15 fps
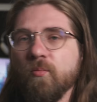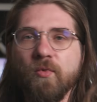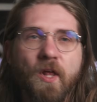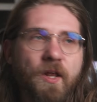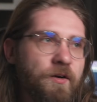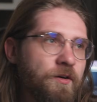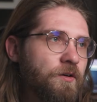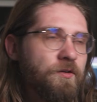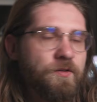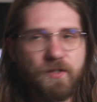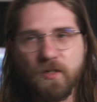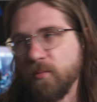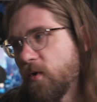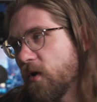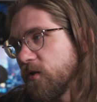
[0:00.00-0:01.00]
Blender,
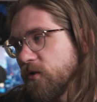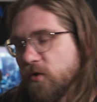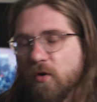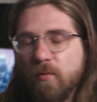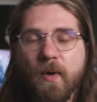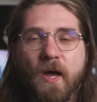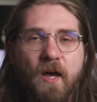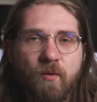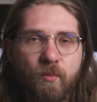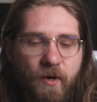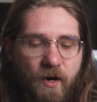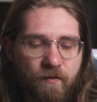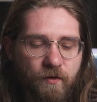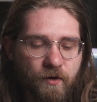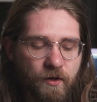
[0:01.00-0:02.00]
ZBrush, Nomad,
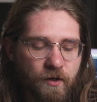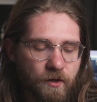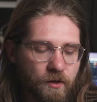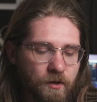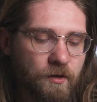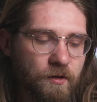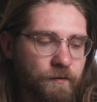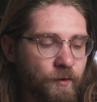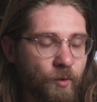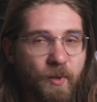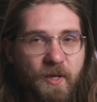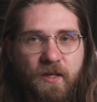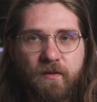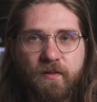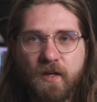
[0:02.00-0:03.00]
whatever? For
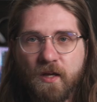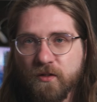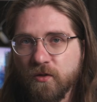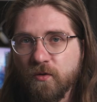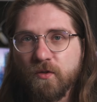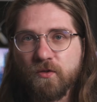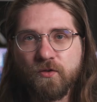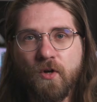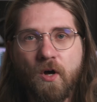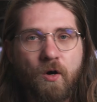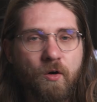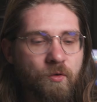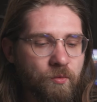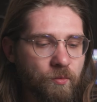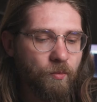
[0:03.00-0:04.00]
me, the answer is
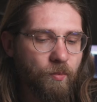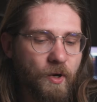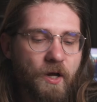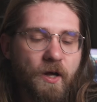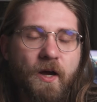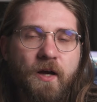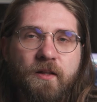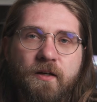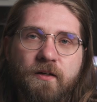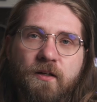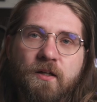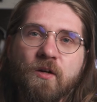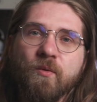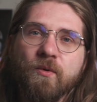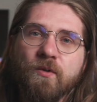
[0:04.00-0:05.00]
no, but I'd like to
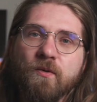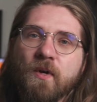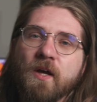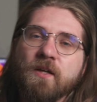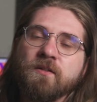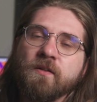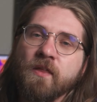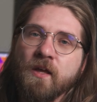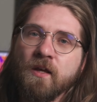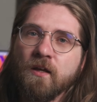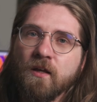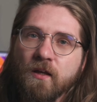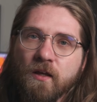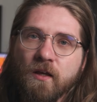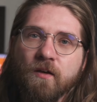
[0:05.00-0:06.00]
hear what you guys think,
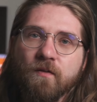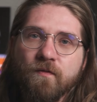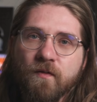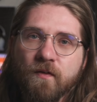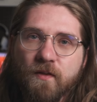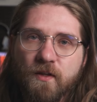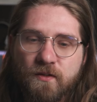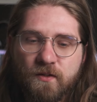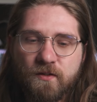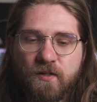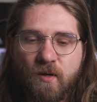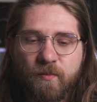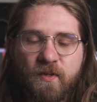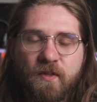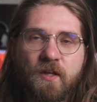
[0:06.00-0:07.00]
if this is
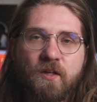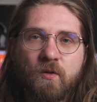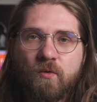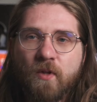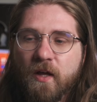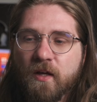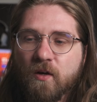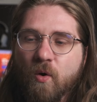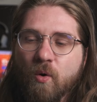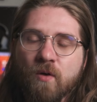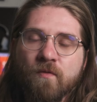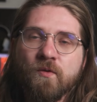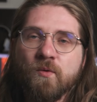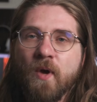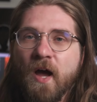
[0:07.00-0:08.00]
something that you like, or
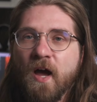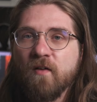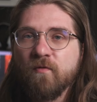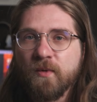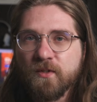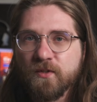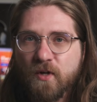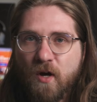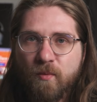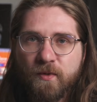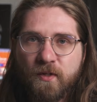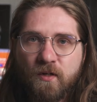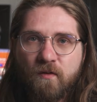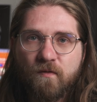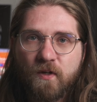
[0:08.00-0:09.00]
if you have been
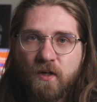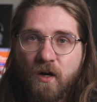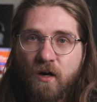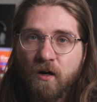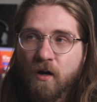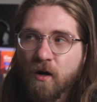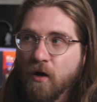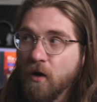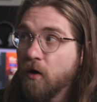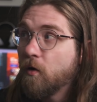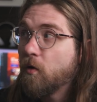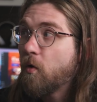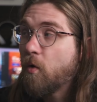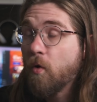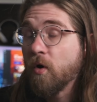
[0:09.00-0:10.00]
sculpting in VR,
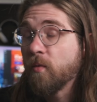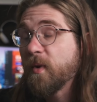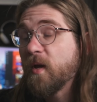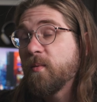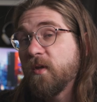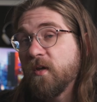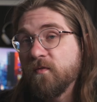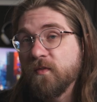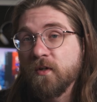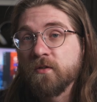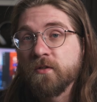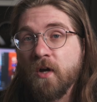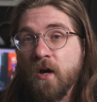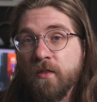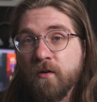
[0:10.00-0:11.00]
or maybe if
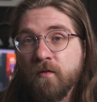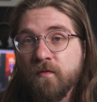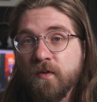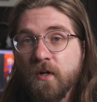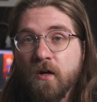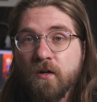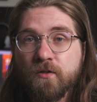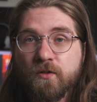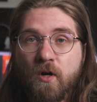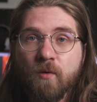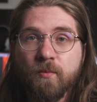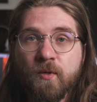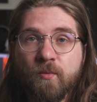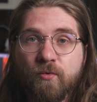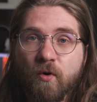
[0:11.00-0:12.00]
there's other VR
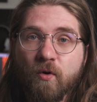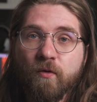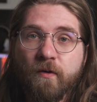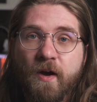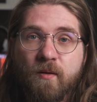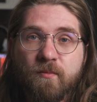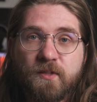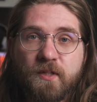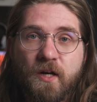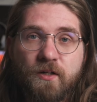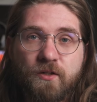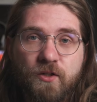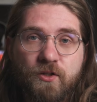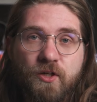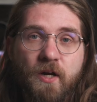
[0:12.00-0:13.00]
sculpting programs that I
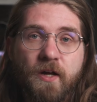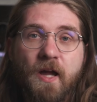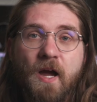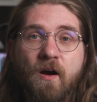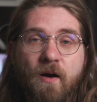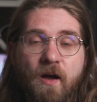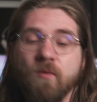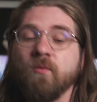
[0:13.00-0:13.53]
should check out.